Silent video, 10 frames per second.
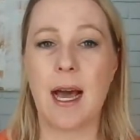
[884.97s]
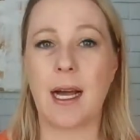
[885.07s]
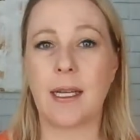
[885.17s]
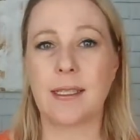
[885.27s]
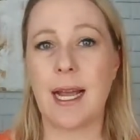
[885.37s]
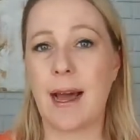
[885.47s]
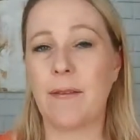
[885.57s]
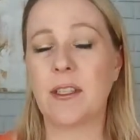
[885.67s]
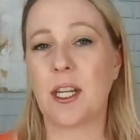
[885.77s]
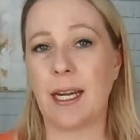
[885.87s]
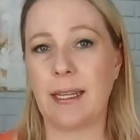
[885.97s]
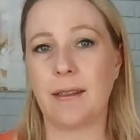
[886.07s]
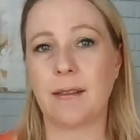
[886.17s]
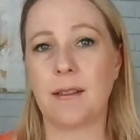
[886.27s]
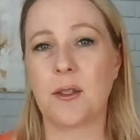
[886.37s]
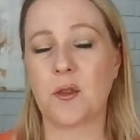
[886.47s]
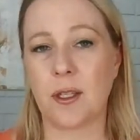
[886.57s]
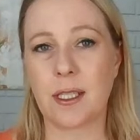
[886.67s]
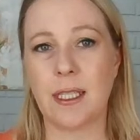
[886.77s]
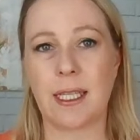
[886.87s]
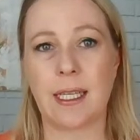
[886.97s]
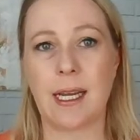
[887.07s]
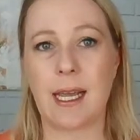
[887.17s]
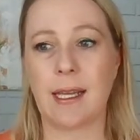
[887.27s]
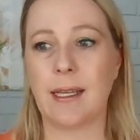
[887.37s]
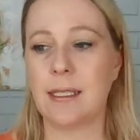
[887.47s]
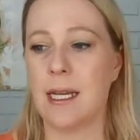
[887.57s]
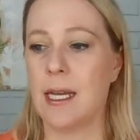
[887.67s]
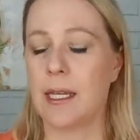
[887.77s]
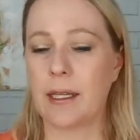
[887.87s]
to have a child struggling and,